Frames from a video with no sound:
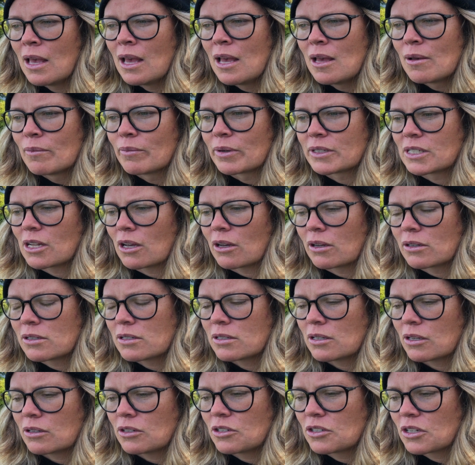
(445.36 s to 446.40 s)
but to
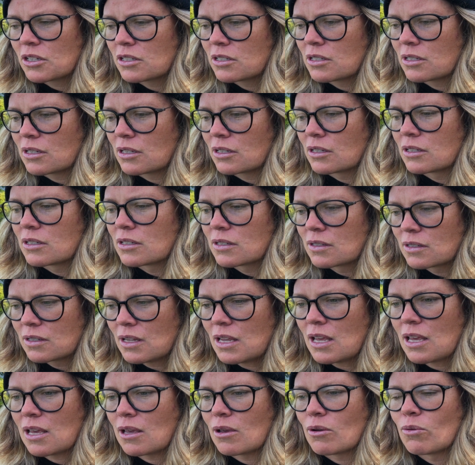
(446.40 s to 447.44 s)
also just
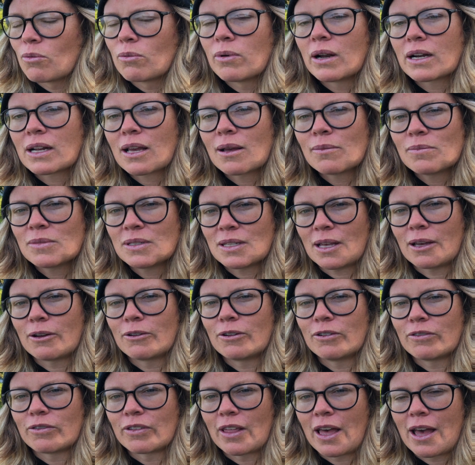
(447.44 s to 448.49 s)
see what comes
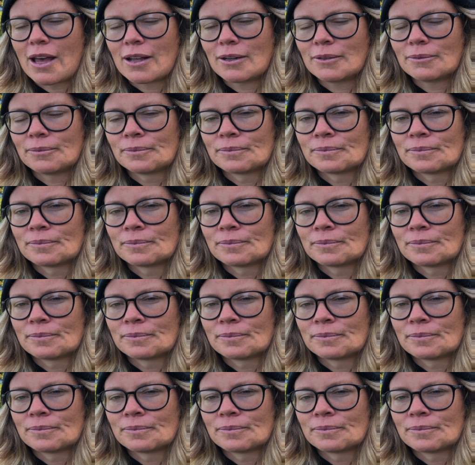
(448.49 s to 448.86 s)
out of that.